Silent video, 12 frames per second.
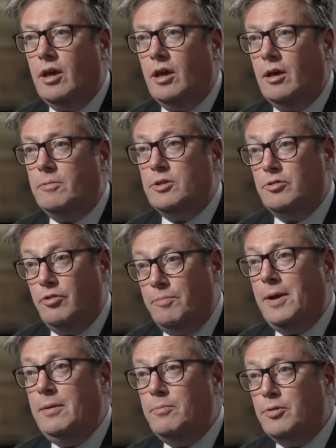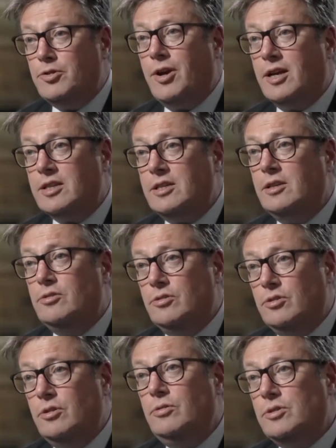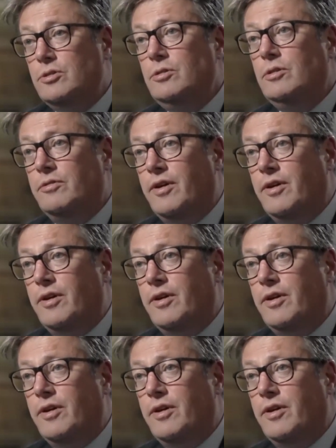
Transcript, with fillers: uh, to have been protracted due to the